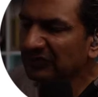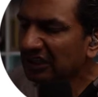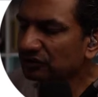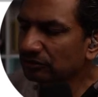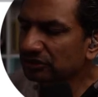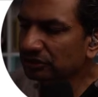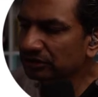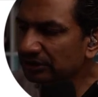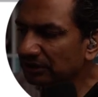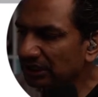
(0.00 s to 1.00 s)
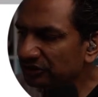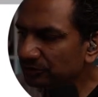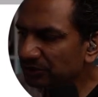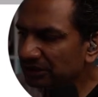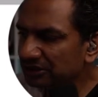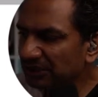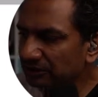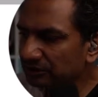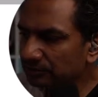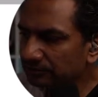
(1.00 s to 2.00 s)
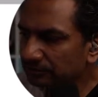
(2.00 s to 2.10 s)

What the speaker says: Sorry, Tony, I should bring this back up.